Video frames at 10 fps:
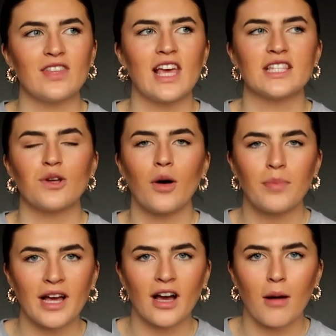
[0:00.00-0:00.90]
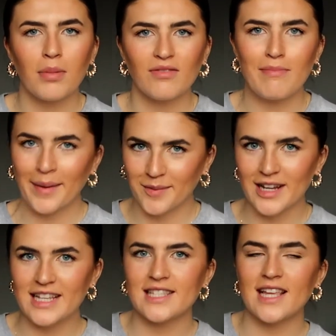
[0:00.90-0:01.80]
of the year, so I'll pick a couple of
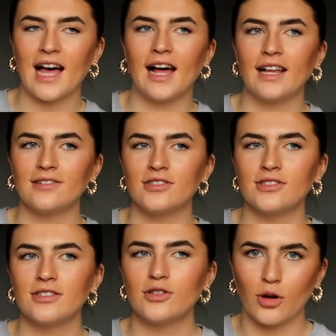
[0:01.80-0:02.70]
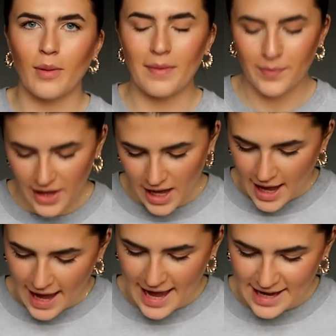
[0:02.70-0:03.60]
memories and talk about them.
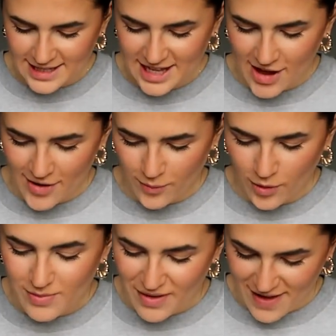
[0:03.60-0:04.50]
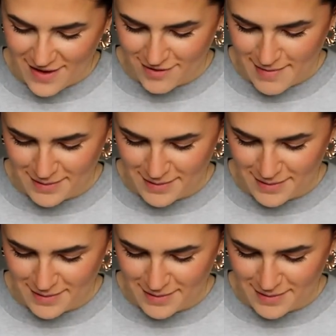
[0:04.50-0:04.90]
So one of my favourite